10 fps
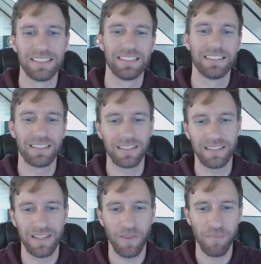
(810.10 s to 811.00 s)

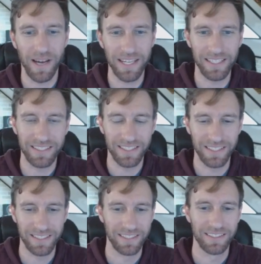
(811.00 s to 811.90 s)
Oh, the Might.
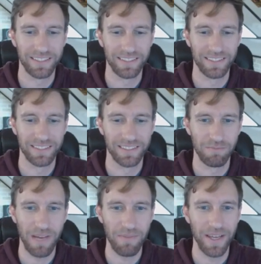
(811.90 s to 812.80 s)

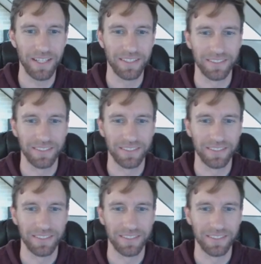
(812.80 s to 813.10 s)
Might meta.